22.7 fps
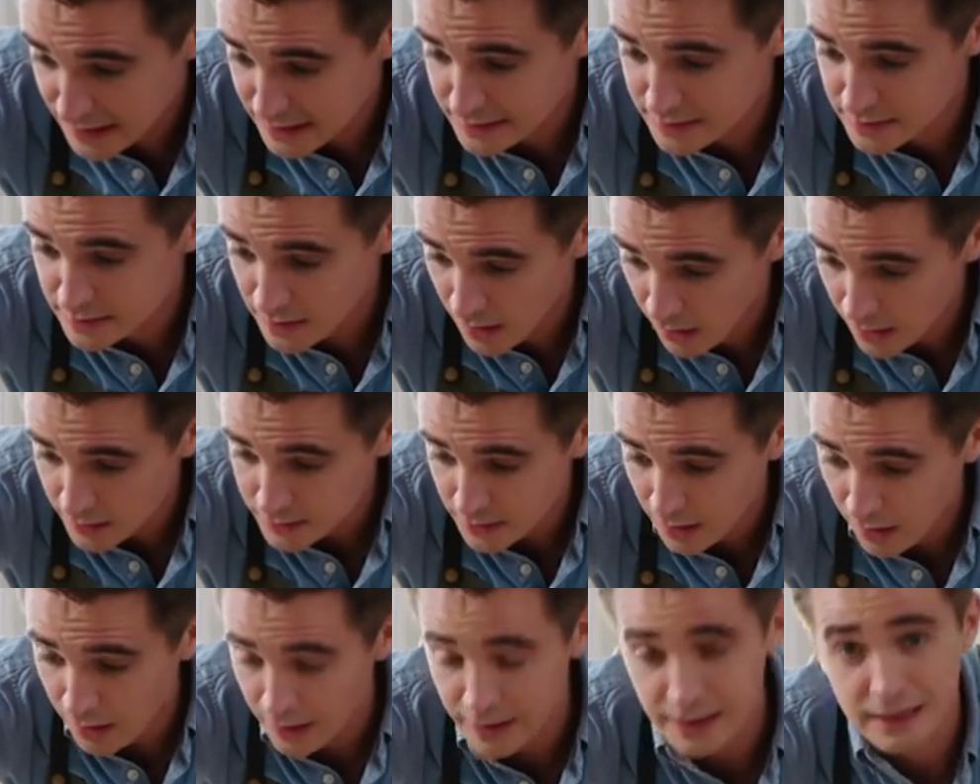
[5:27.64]
is not
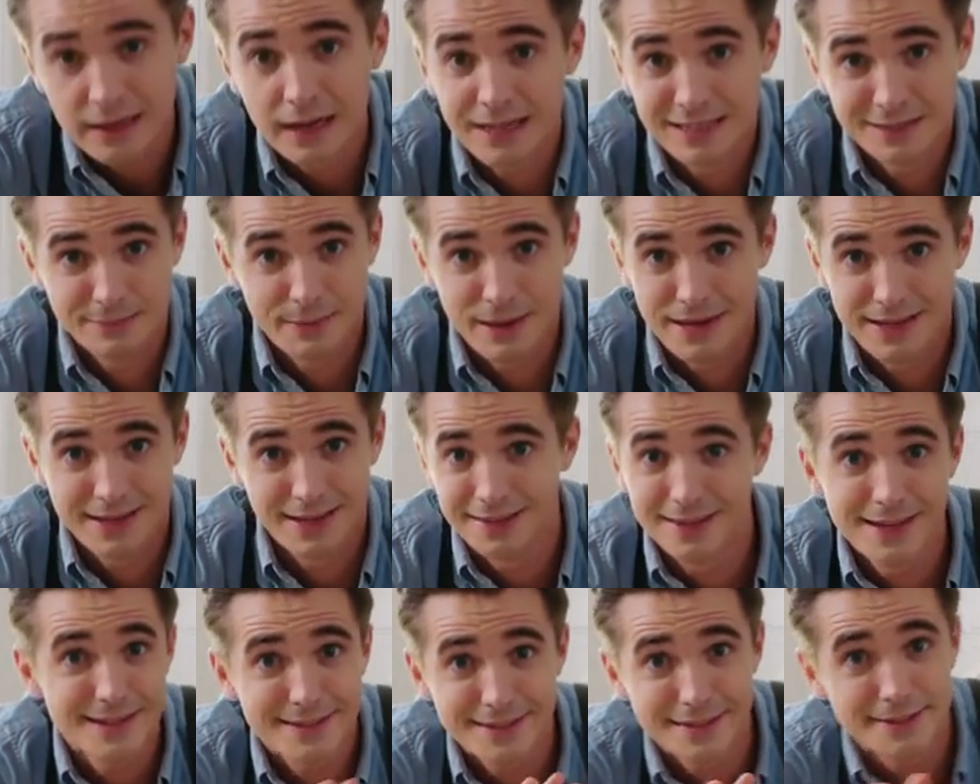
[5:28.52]
high-class baking.
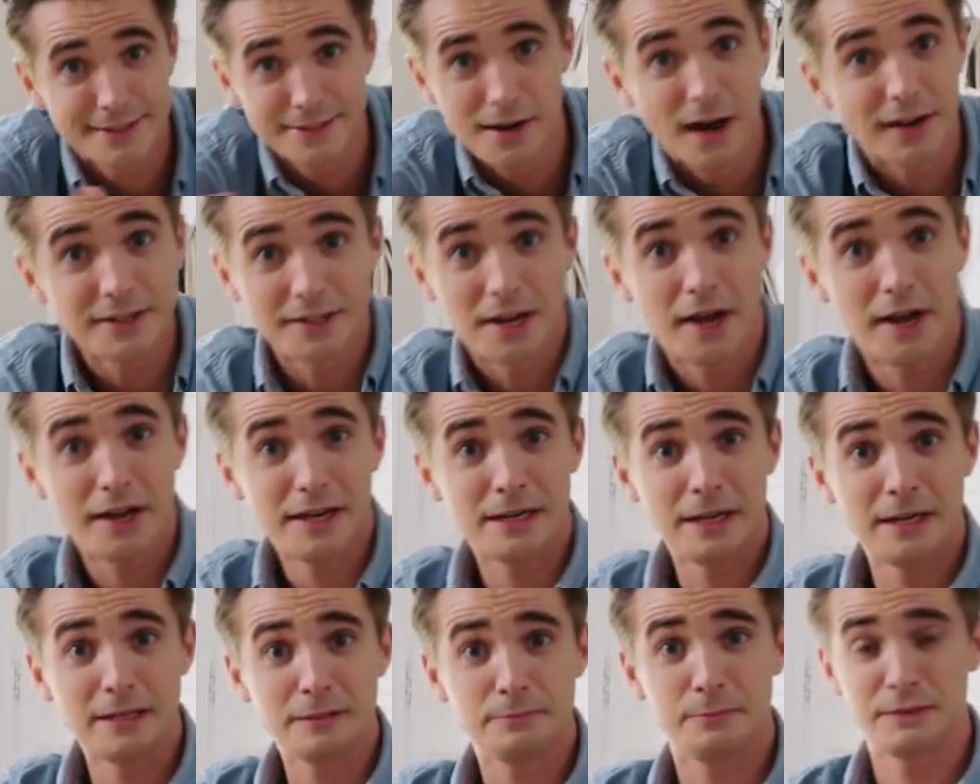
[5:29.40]
This is not
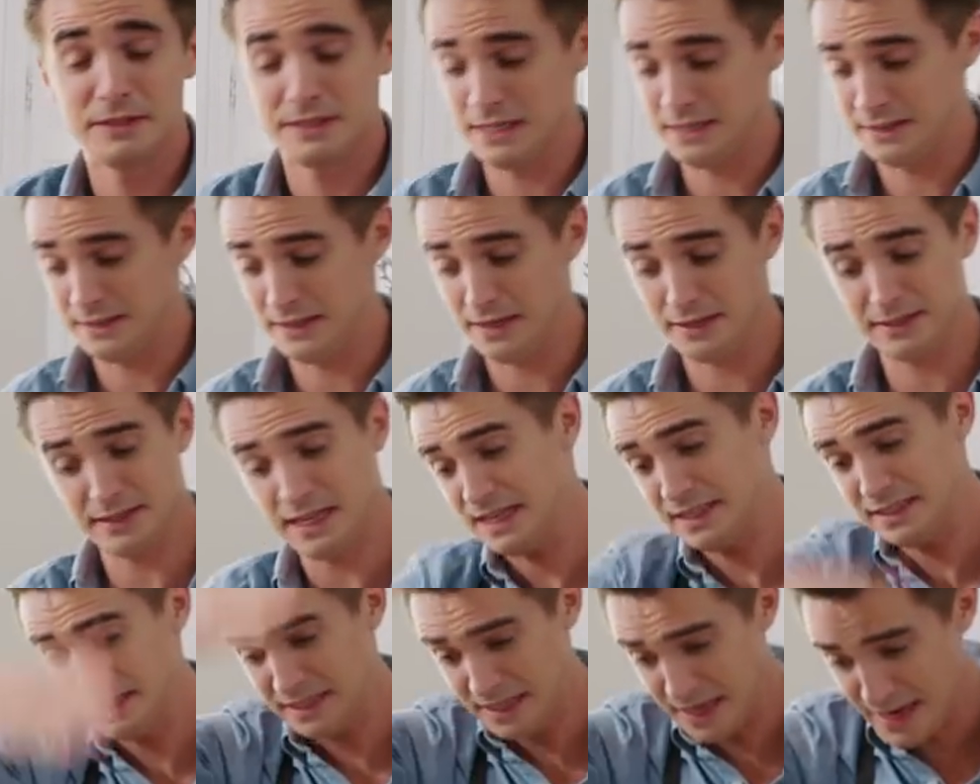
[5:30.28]
high-class pâtisserie.
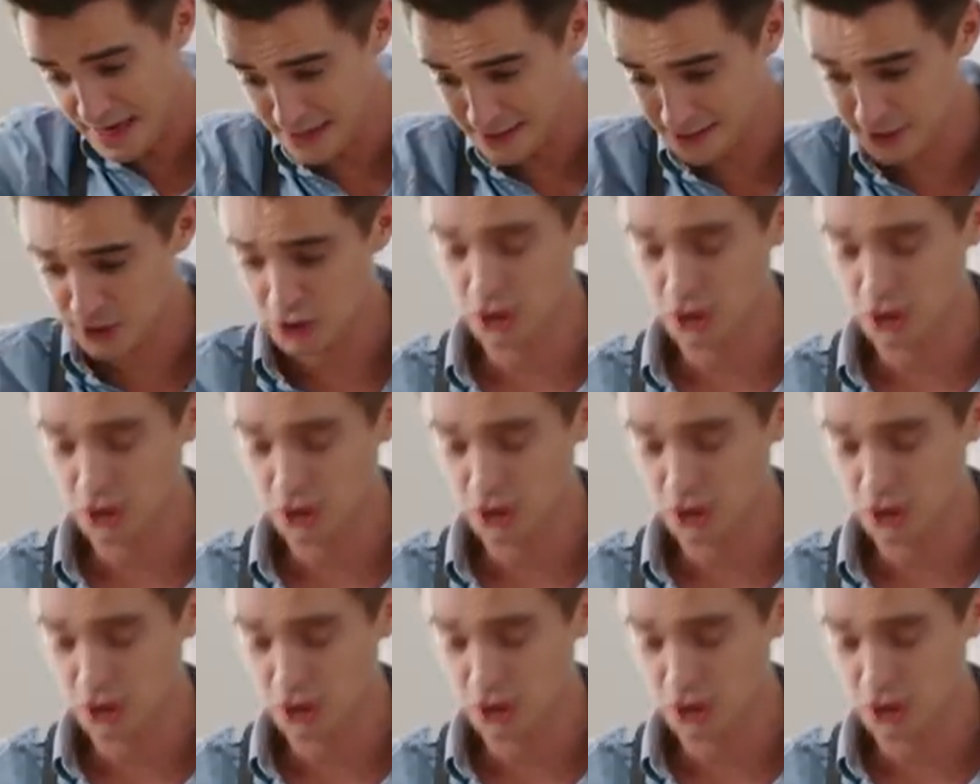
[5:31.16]
This is